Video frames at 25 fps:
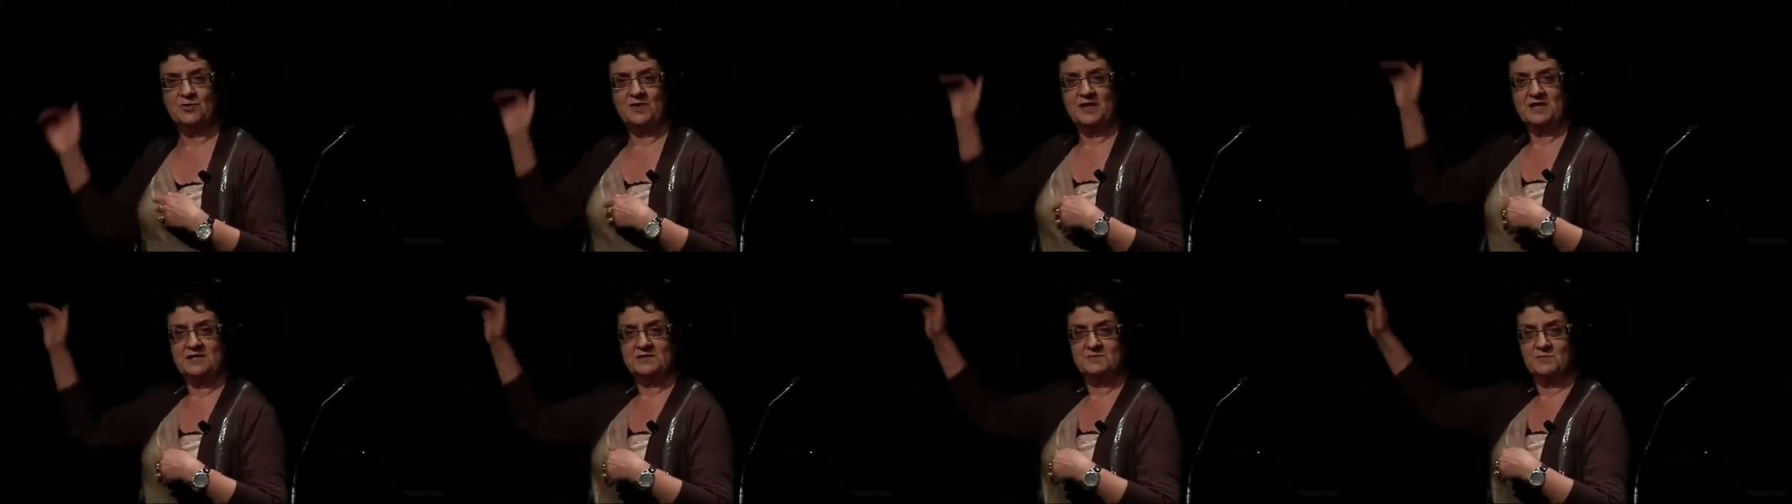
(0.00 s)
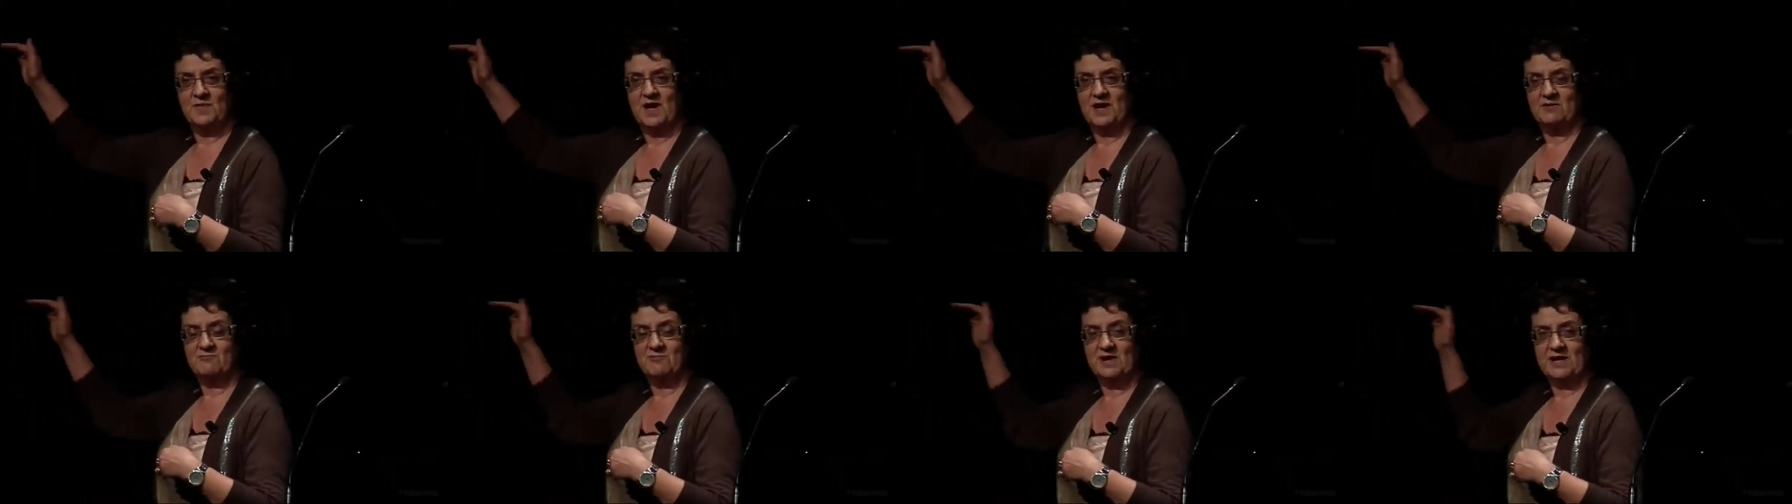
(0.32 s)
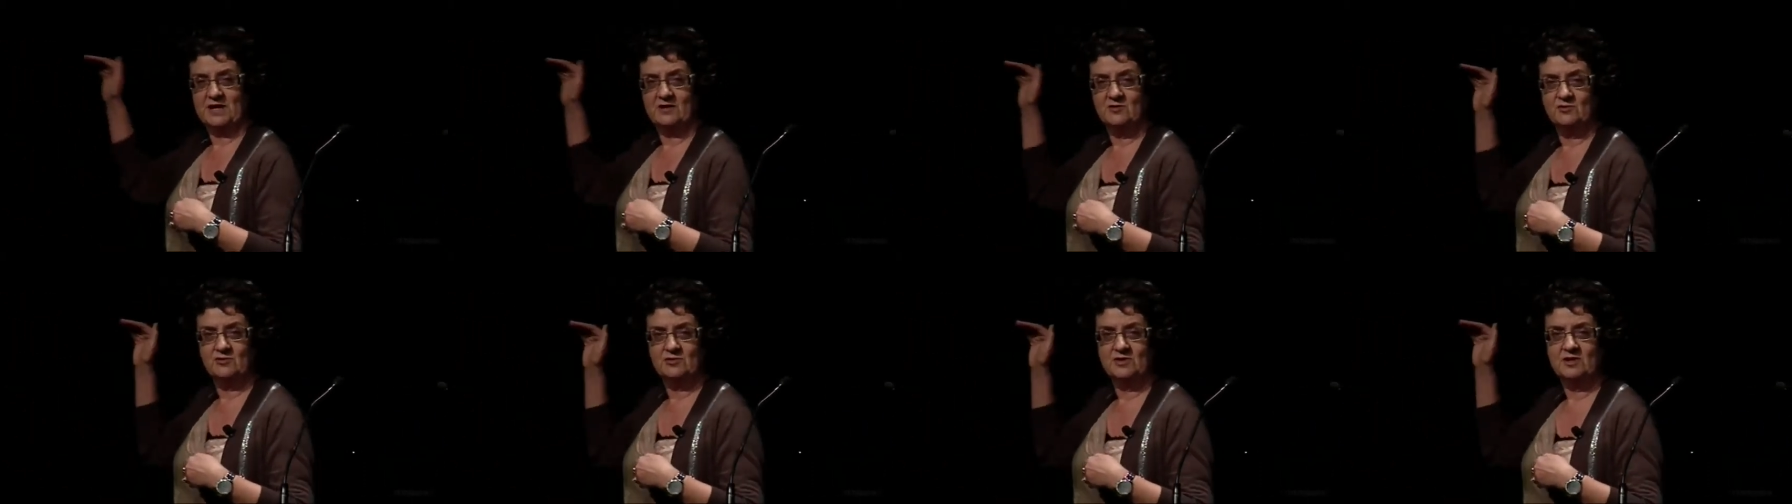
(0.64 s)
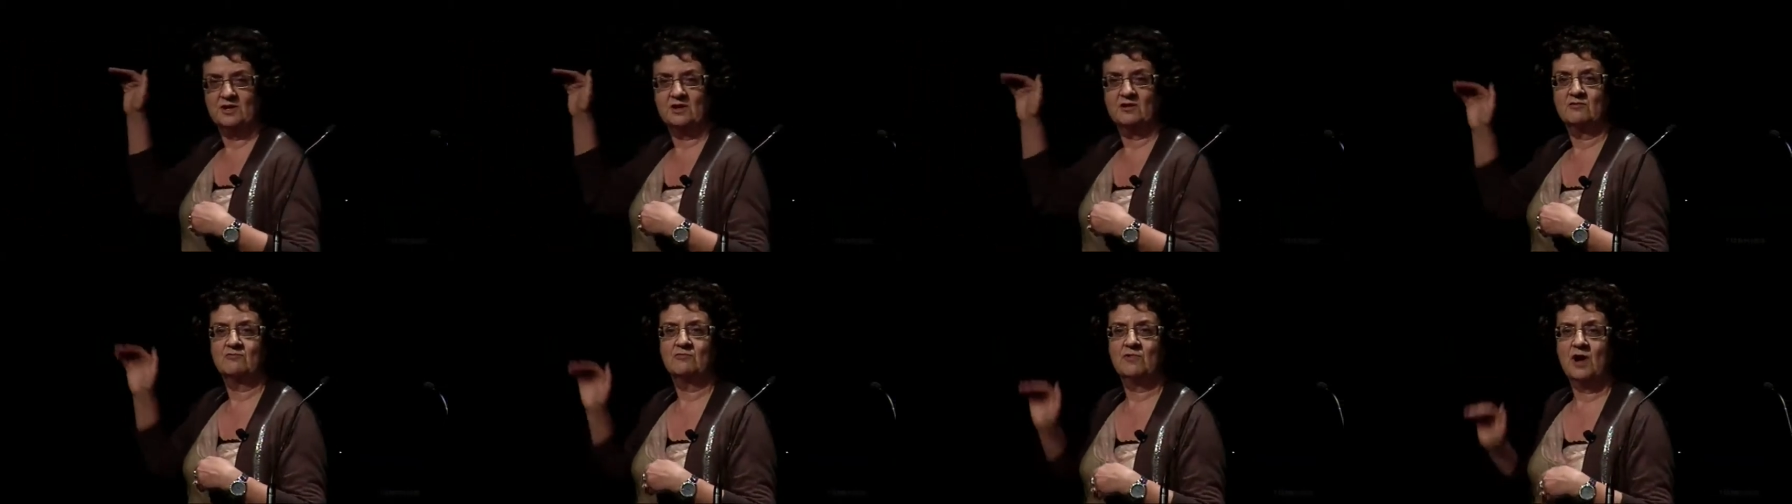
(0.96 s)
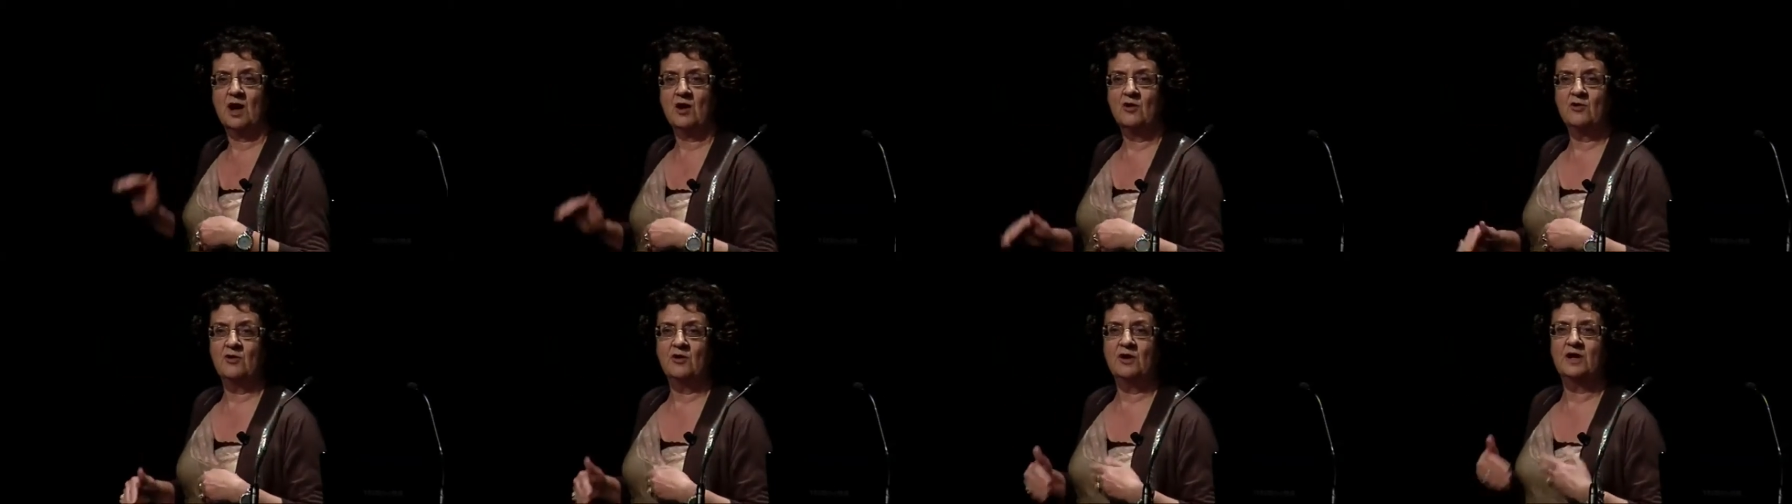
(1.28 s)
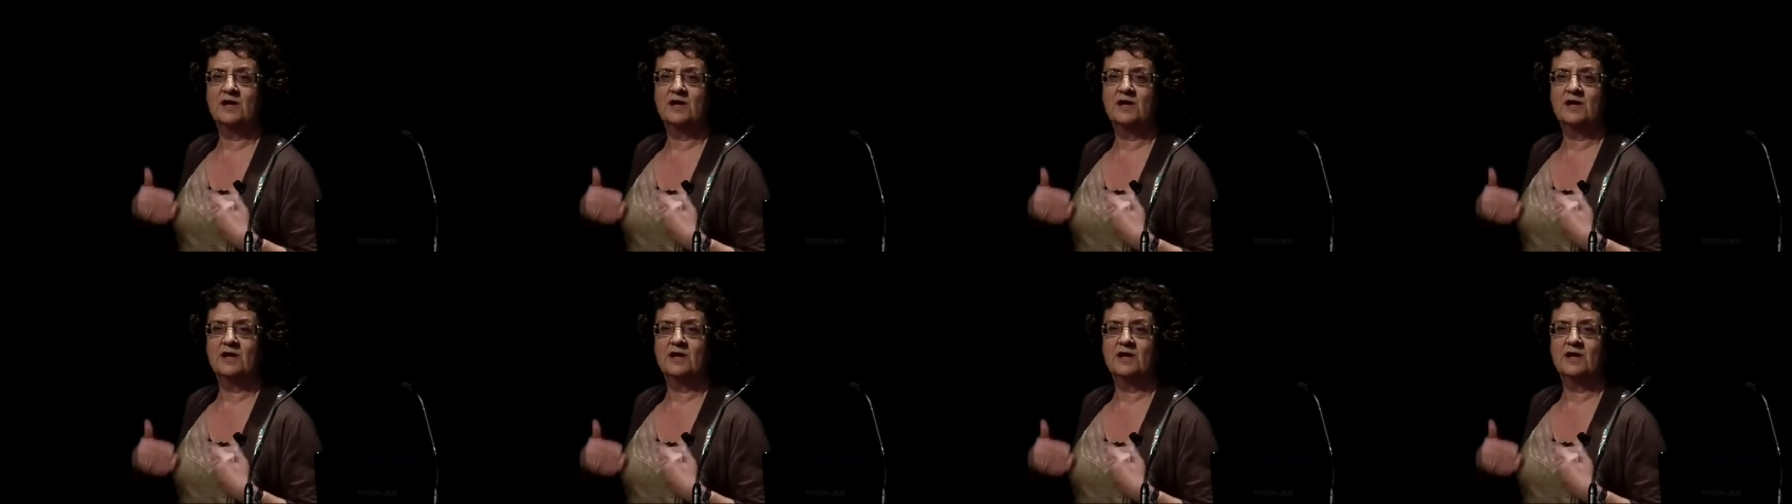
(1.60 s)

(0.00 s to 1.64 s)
There's my record, a row